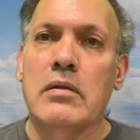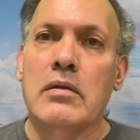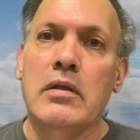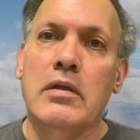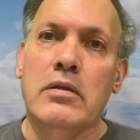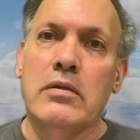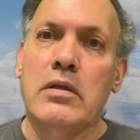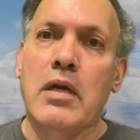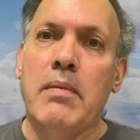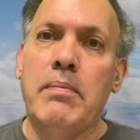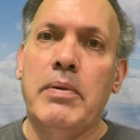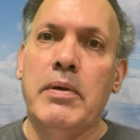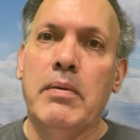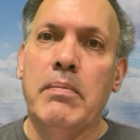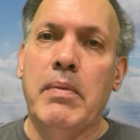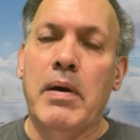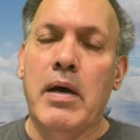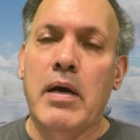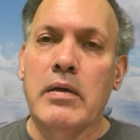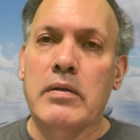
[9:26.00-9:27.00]
Hilltop
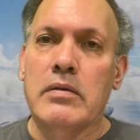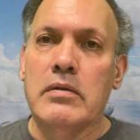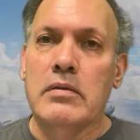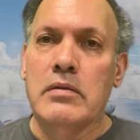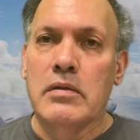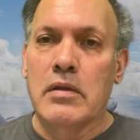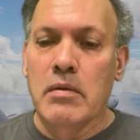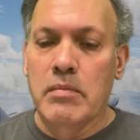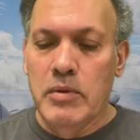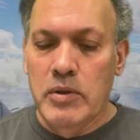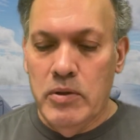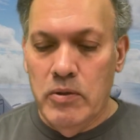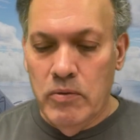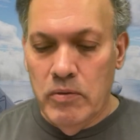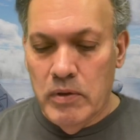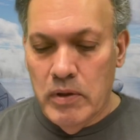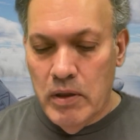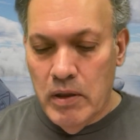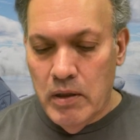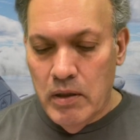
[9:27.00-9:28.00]
Hillbox, is going to be
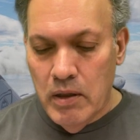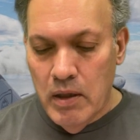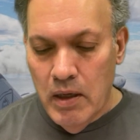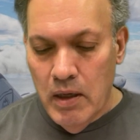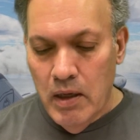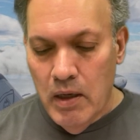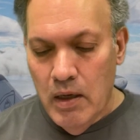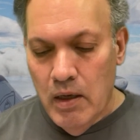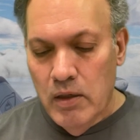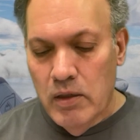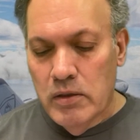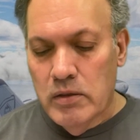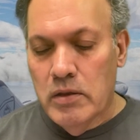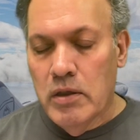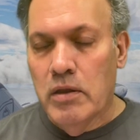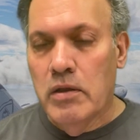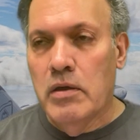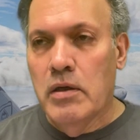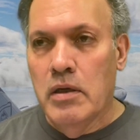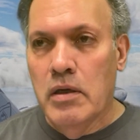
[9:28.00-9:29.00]
doing the
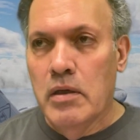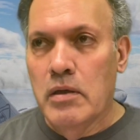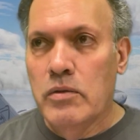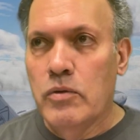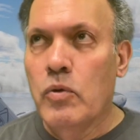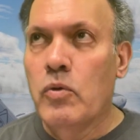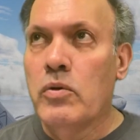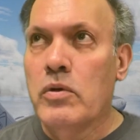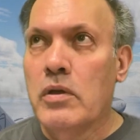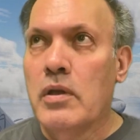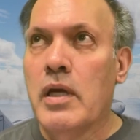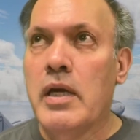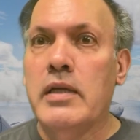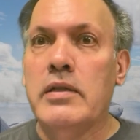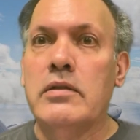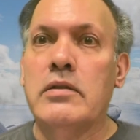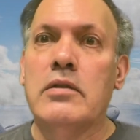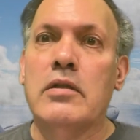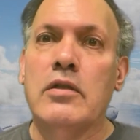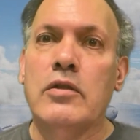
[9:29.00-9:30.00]
Southern Northern
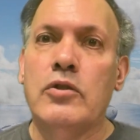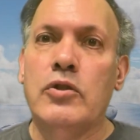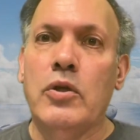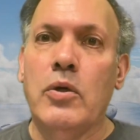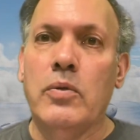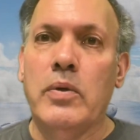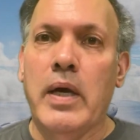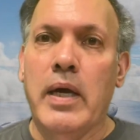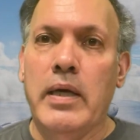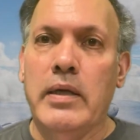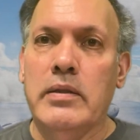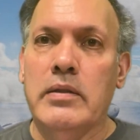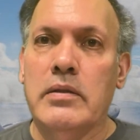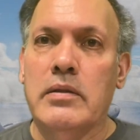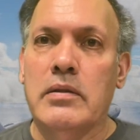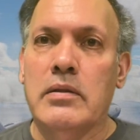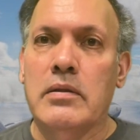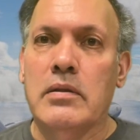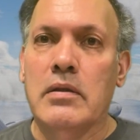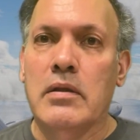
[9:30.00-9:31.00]
Lights
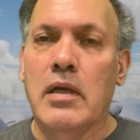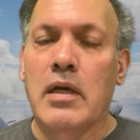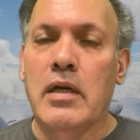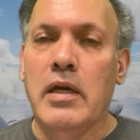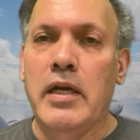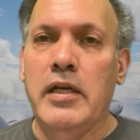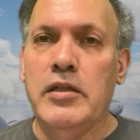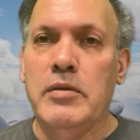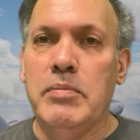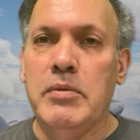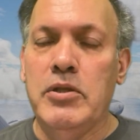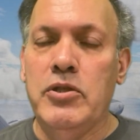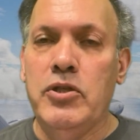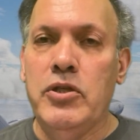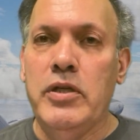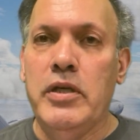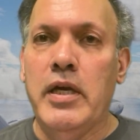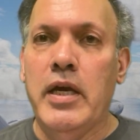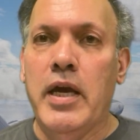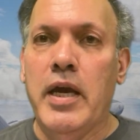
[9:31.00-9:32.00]
Showcase. A lot of
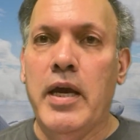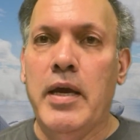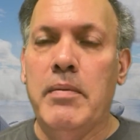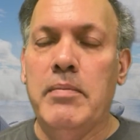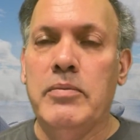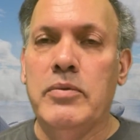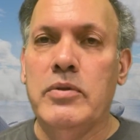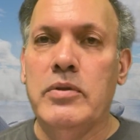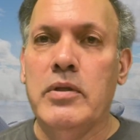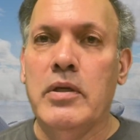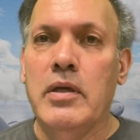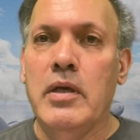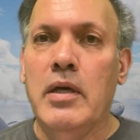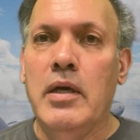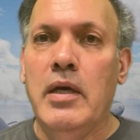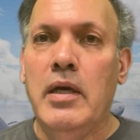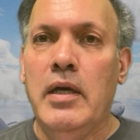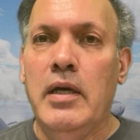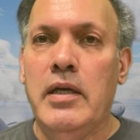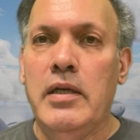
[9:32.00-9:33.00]
HBG games.
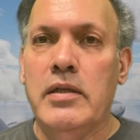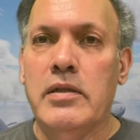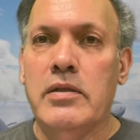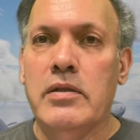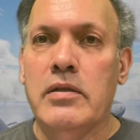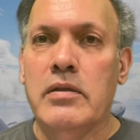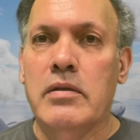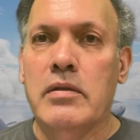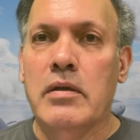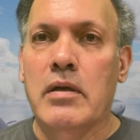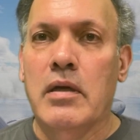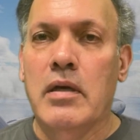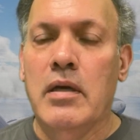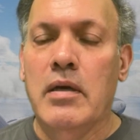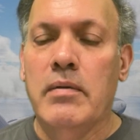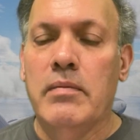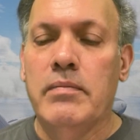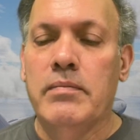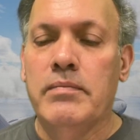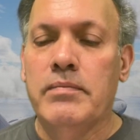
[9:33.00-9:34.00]
He's
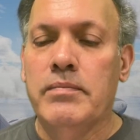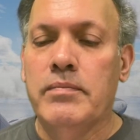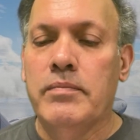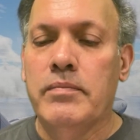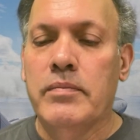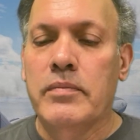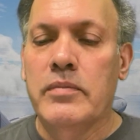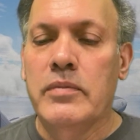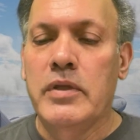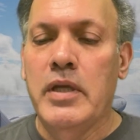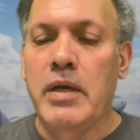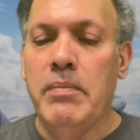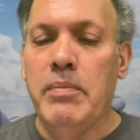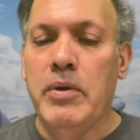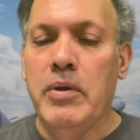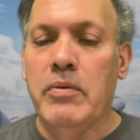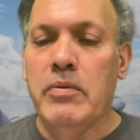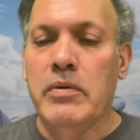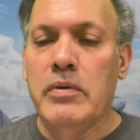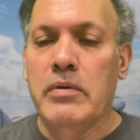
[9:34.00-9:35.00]
not
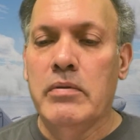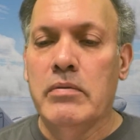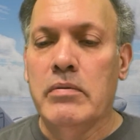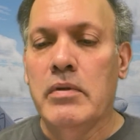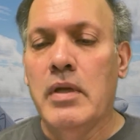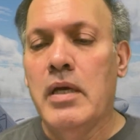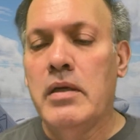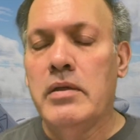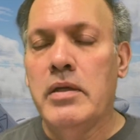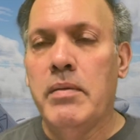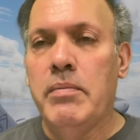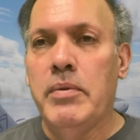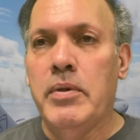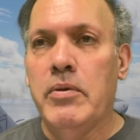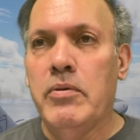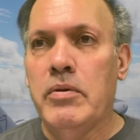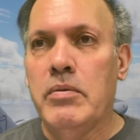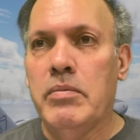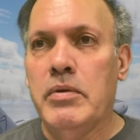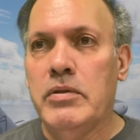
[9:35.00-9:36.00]

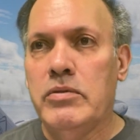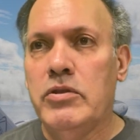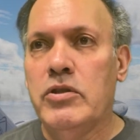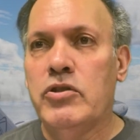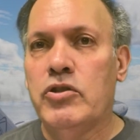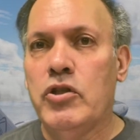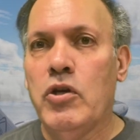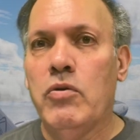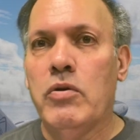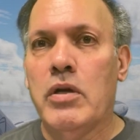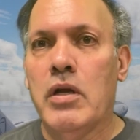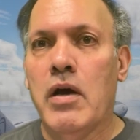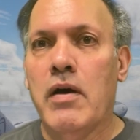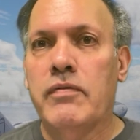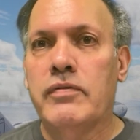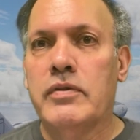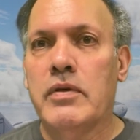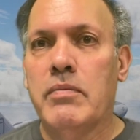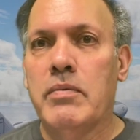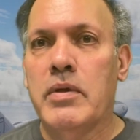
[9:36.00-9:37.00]
debuting, but just showing off
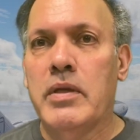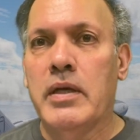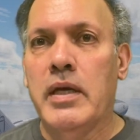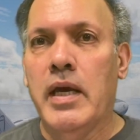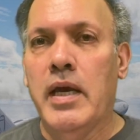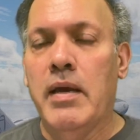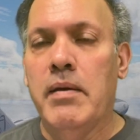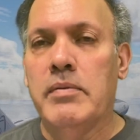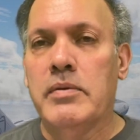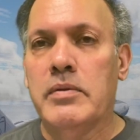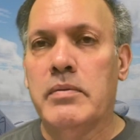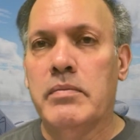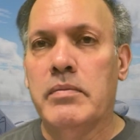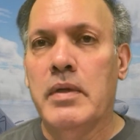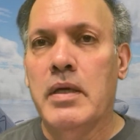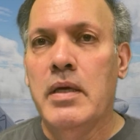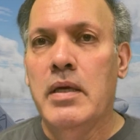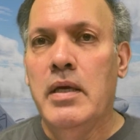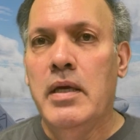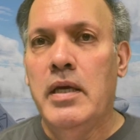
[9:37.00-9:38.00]
some of the games and
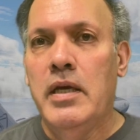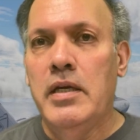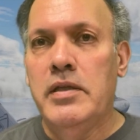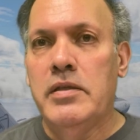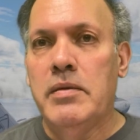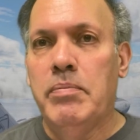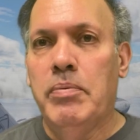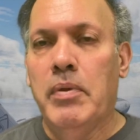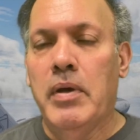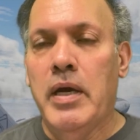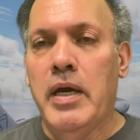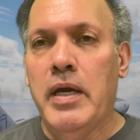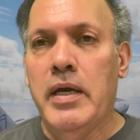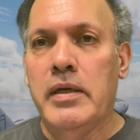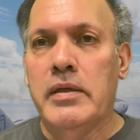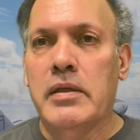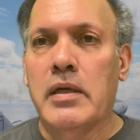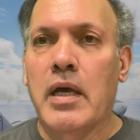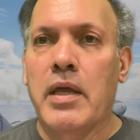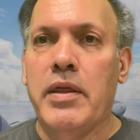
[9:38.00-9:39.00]
easy play.
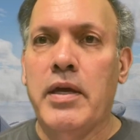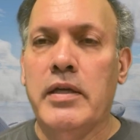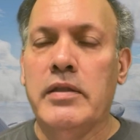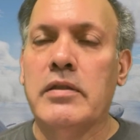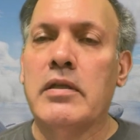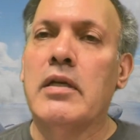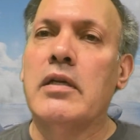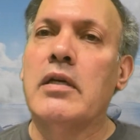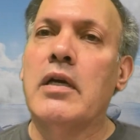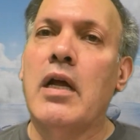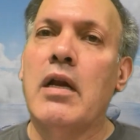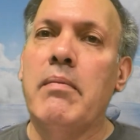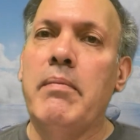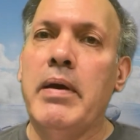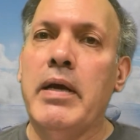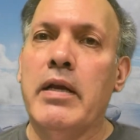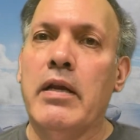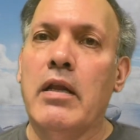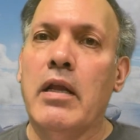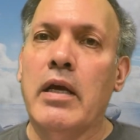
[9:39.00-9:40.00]
I think he's going to kind of
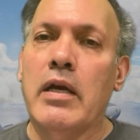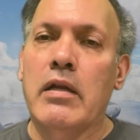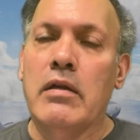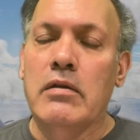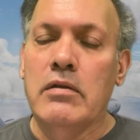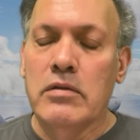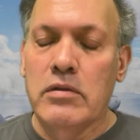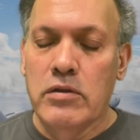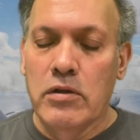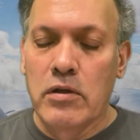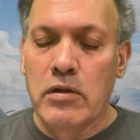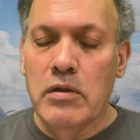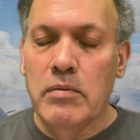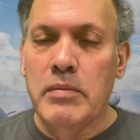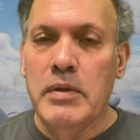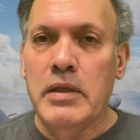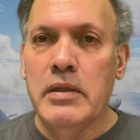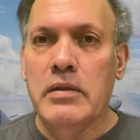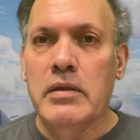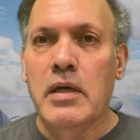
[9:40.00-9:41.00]
make it like a little
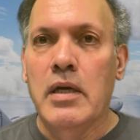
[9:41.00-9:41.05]
tournament.